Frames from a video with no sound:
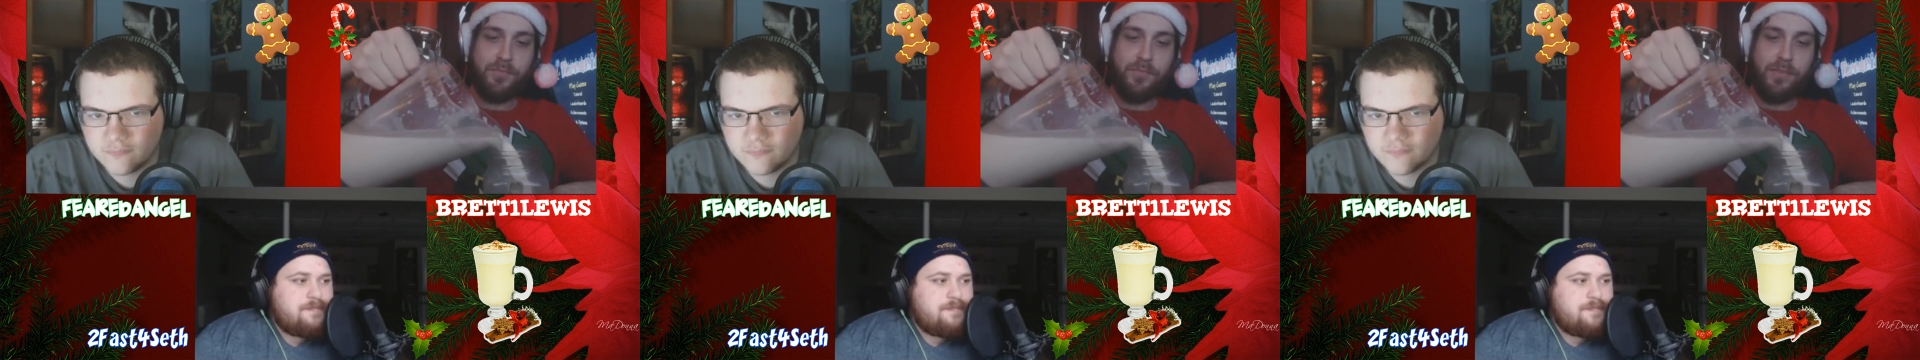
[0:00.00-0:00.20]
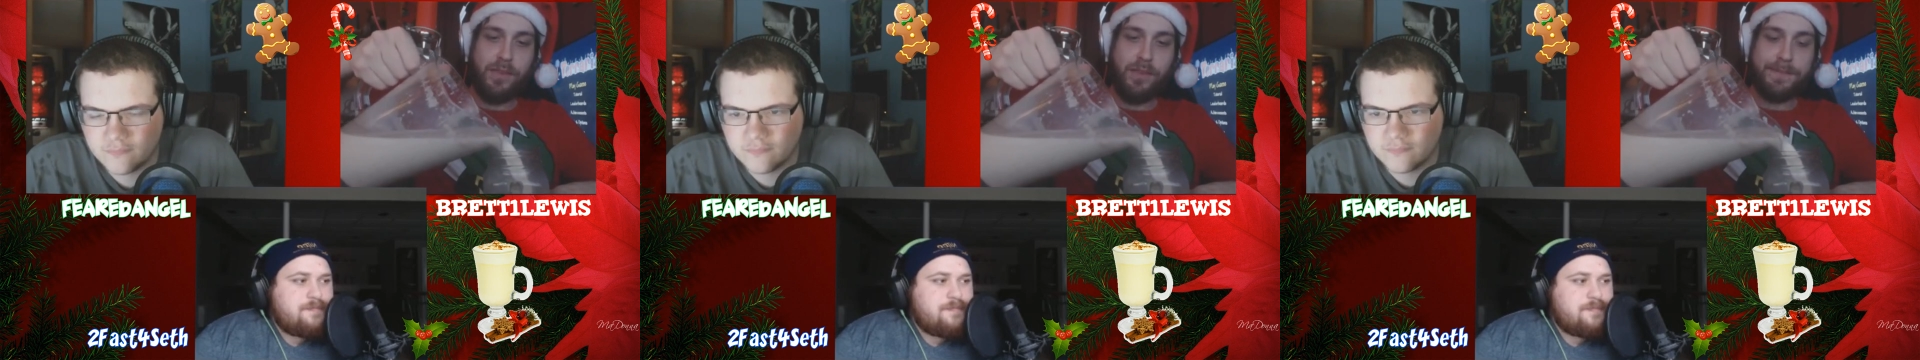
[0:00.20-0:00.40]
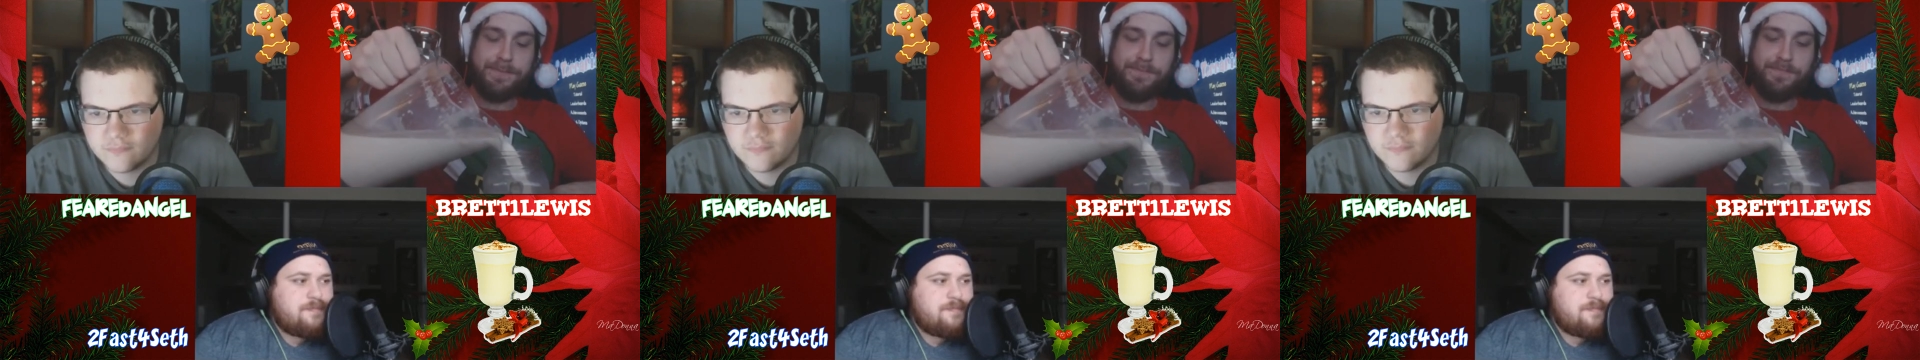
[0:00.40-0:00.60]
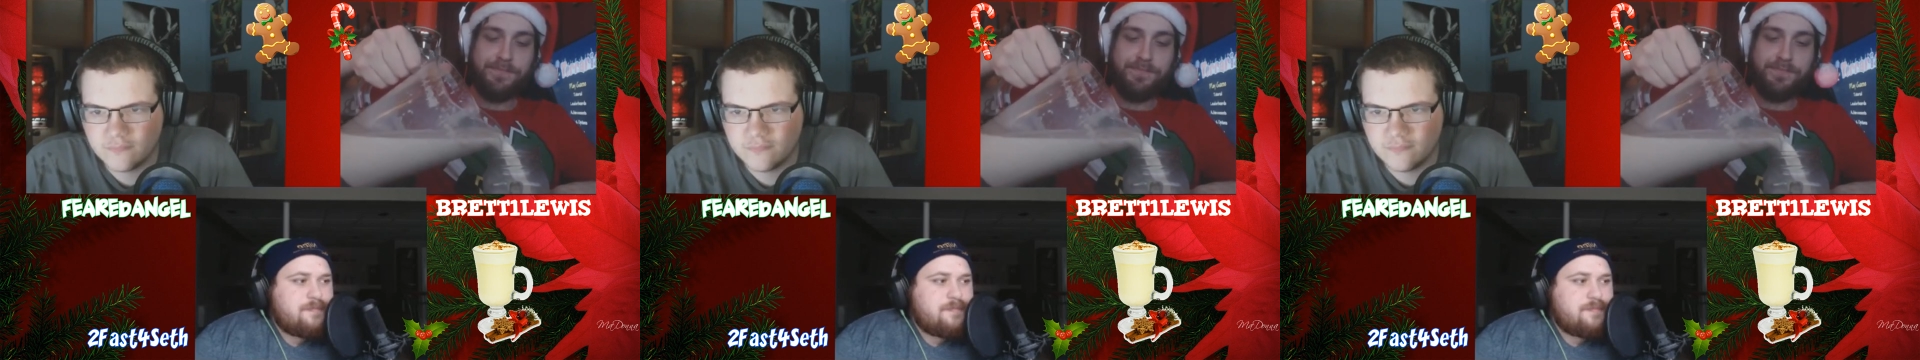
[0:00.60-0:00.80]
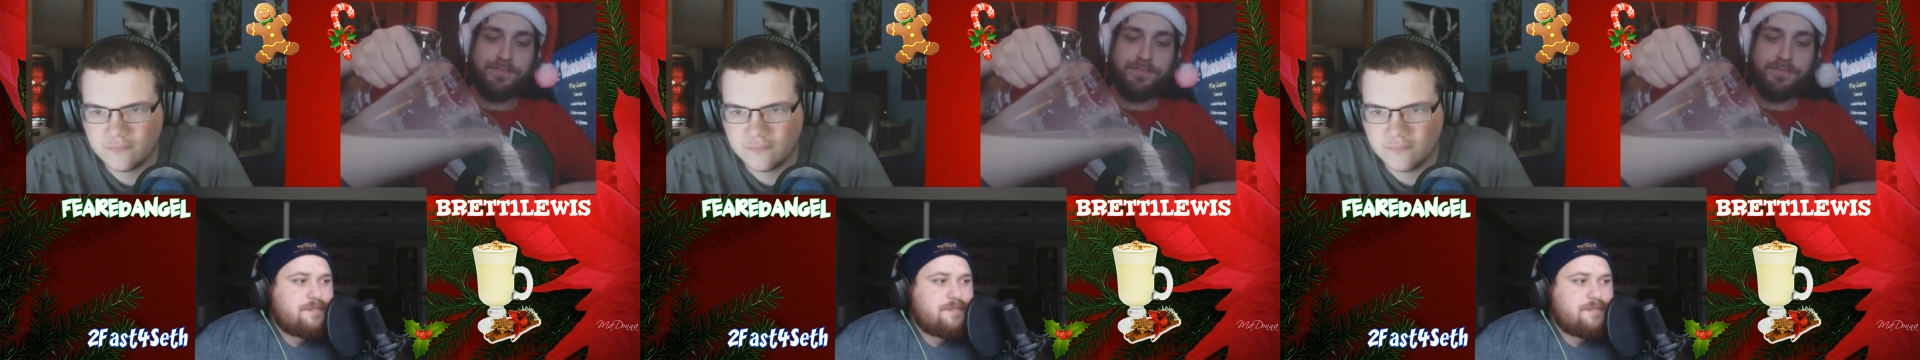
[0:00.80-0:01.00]

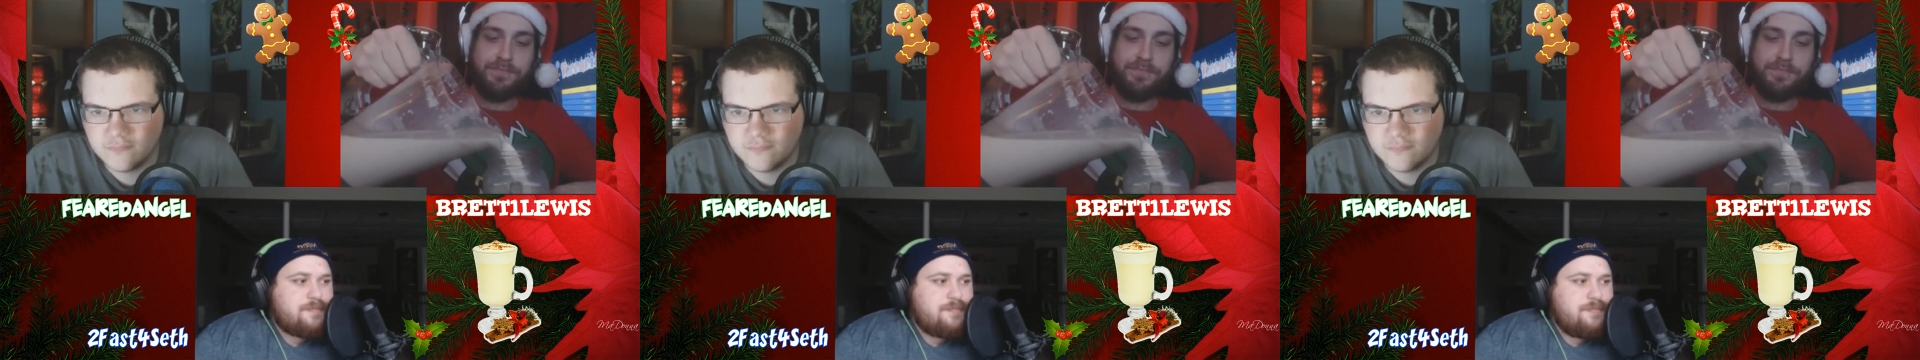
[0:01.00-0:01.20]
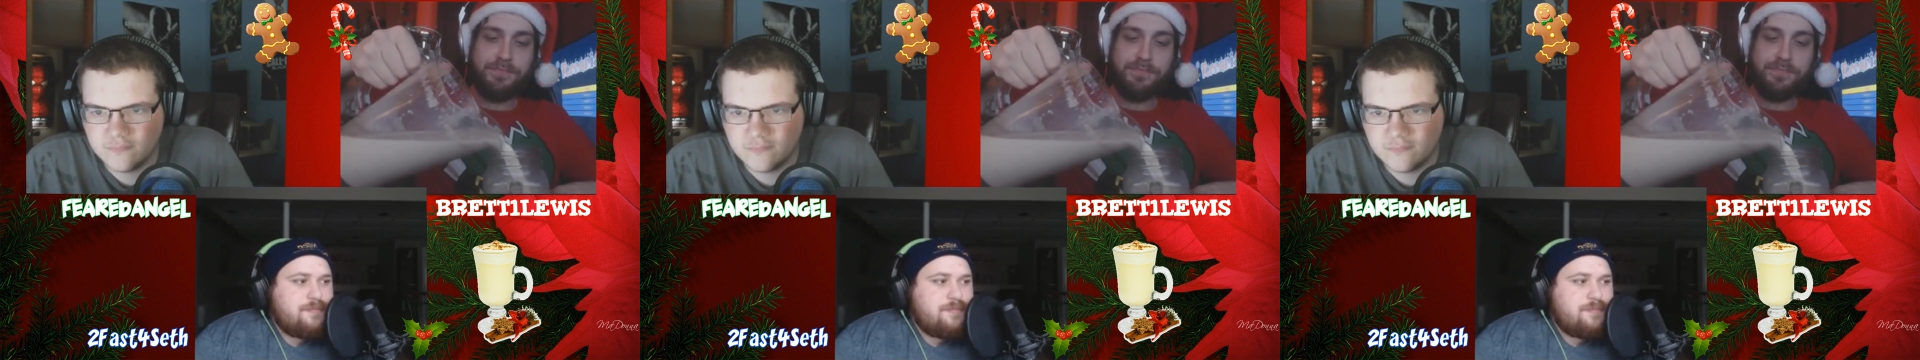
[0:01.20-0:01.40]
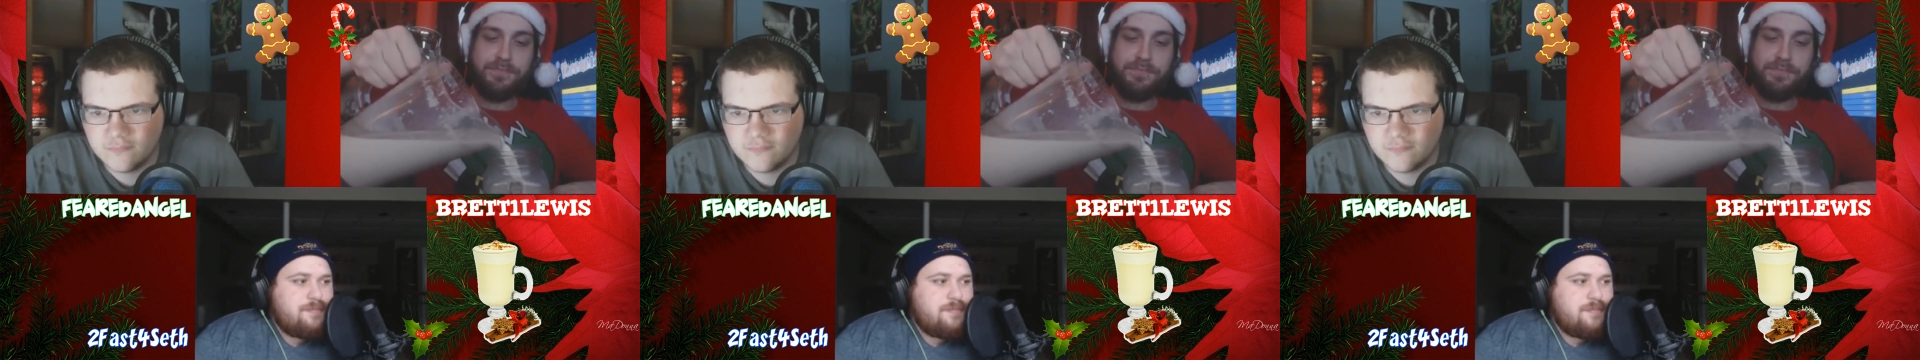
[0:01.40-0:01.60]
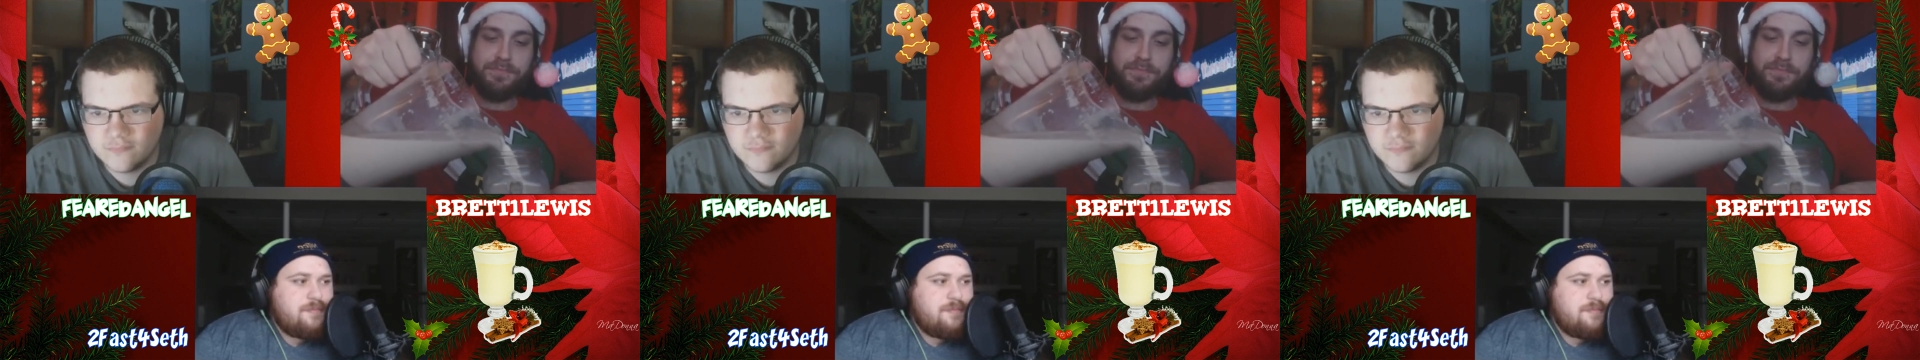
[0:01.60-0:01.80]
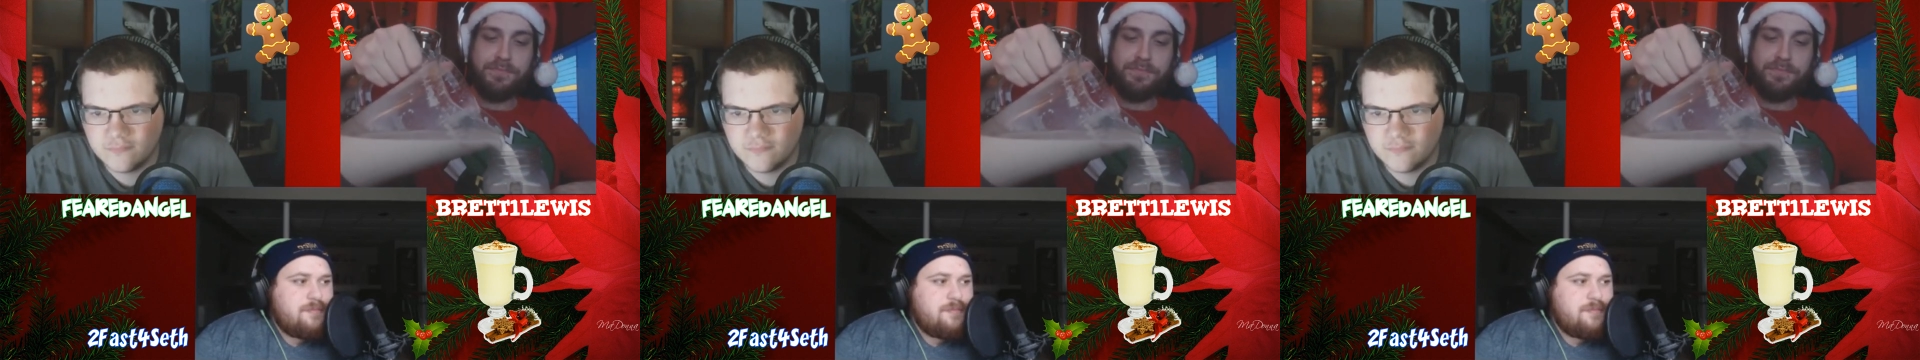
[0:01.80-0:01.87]
[no speech]